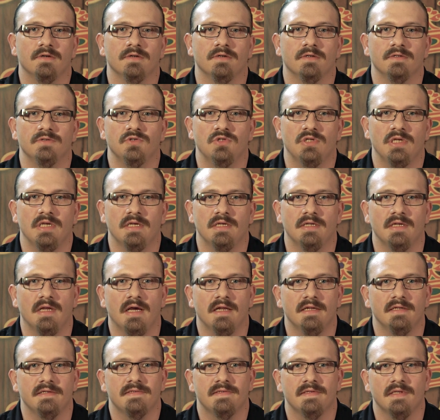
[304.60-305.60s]
or a gin,
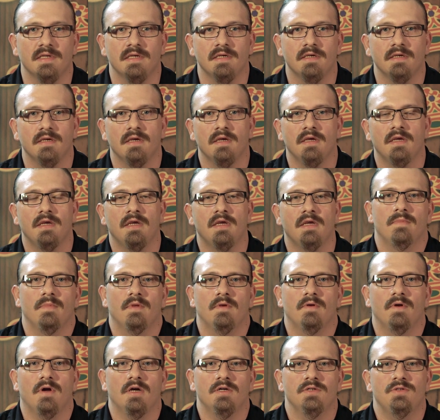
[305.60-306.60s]
honestly.
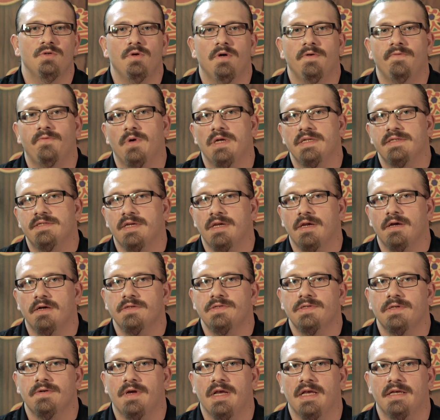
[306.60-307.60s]
Arturo Fuente
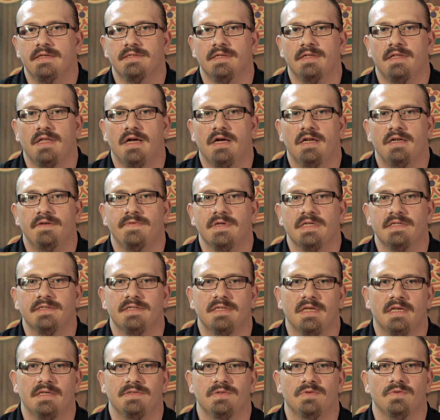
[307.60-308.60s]
also has a lot of
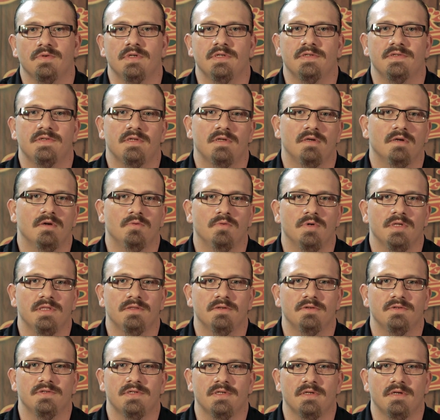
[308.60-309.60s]
accessories to go with
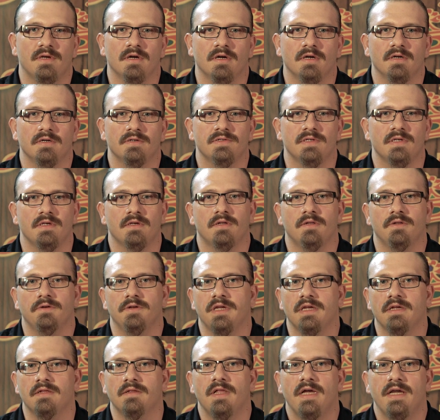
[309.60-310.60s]
their cigars,
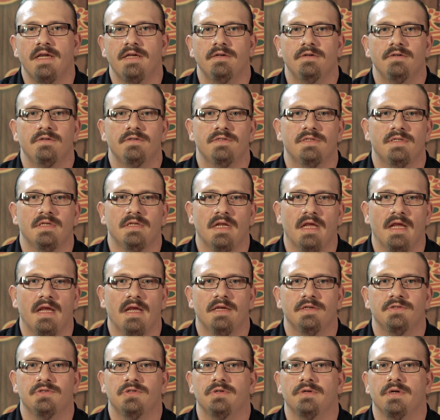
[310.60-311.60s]
including lighters and
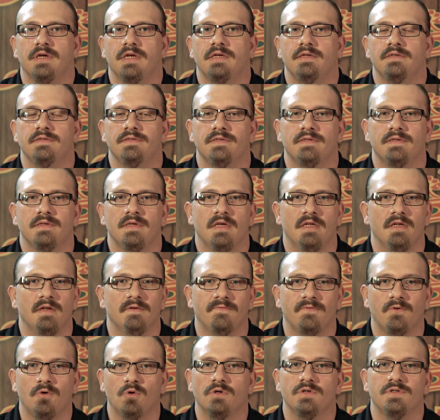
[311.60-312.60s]
ashtrays, and
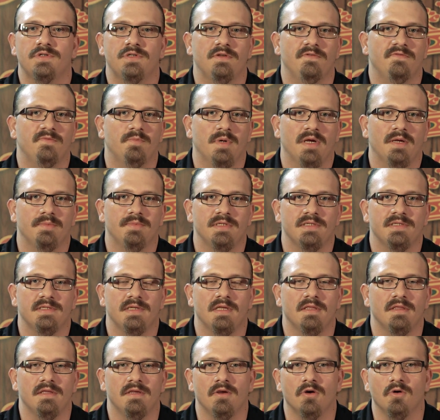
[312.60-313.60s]
of course you've probably
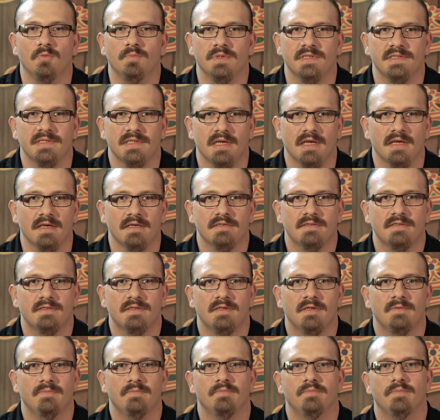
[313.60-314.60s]
seen the Opus
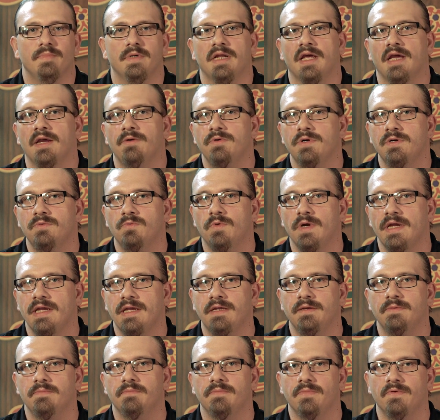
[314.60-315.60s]
X. But I would
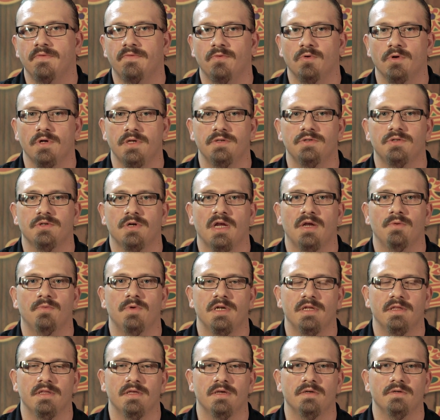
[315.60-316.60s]
wait before you try
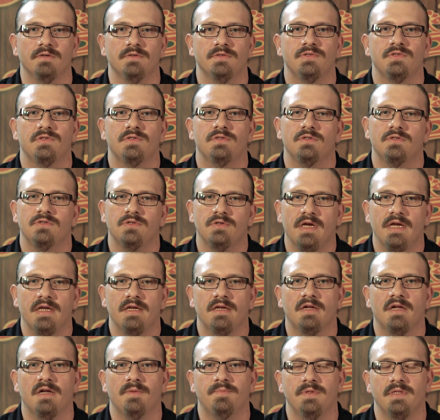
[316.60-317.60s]
one of those to try
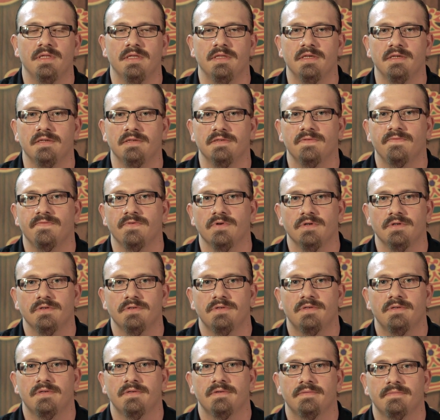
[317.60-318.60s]
a couple of these
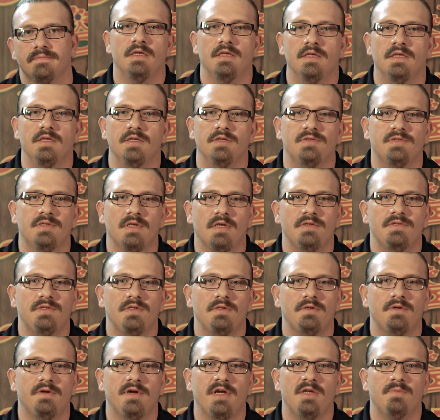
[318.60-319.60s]
first. This is
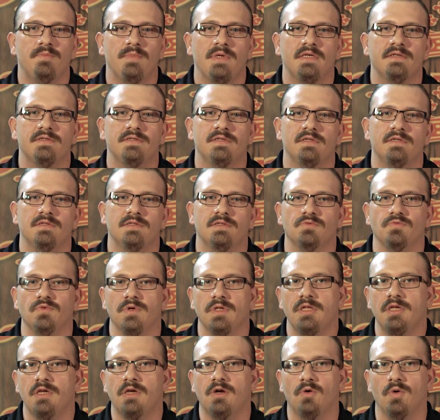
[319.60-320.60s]
also great because it is a
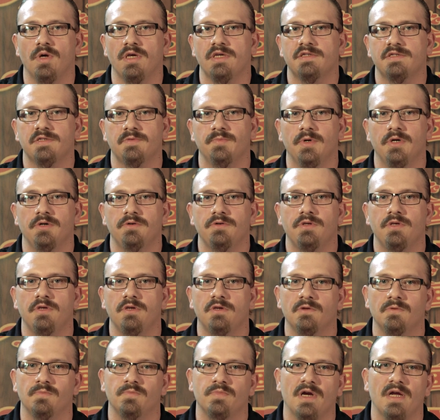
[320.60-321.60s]
really quick smoke. You
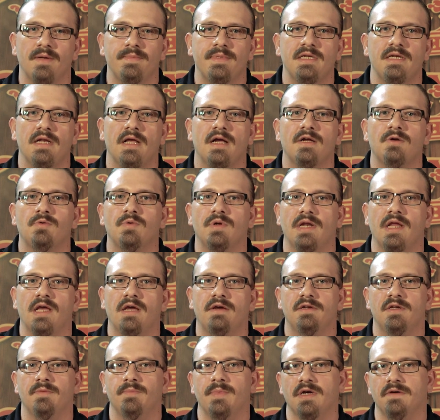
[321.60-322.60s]
could probably knock one
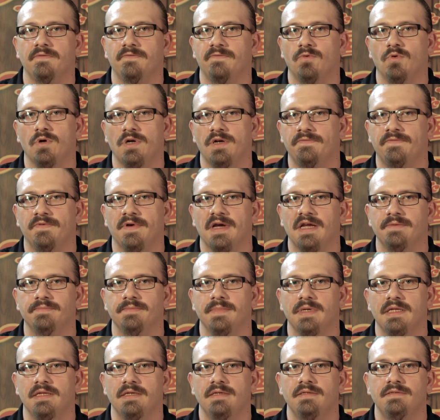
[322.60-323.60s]
out in about 45
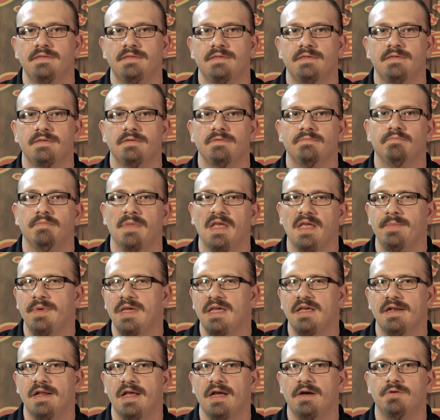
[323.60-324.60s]
minutes,
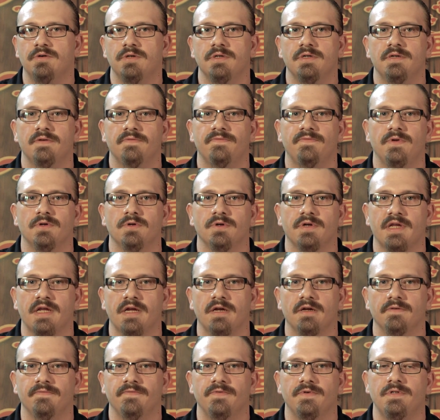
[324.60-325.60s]
maybe an hour if you're
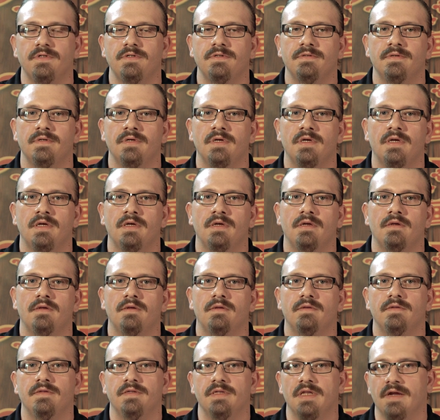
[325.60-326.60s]
careful.
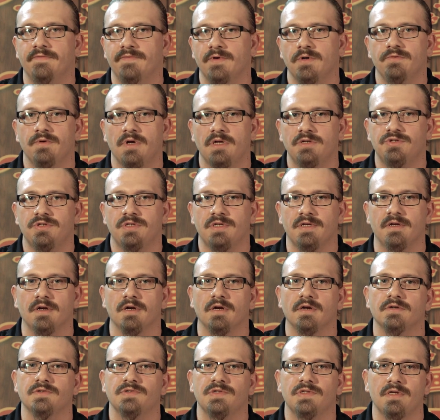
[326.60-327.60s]
Never rush
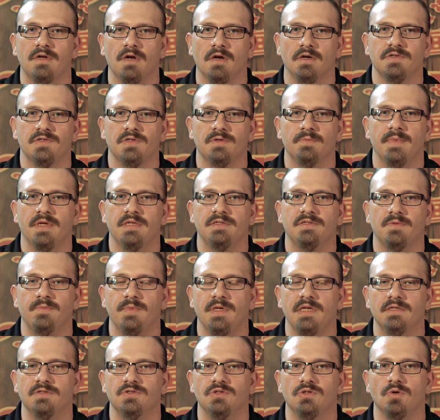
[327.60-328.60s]
cigars. Cigars are meant to
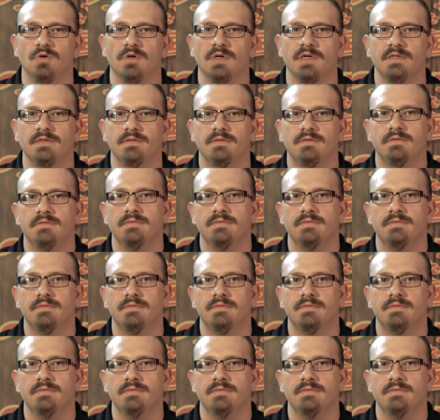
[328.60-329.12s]
be enjoyed.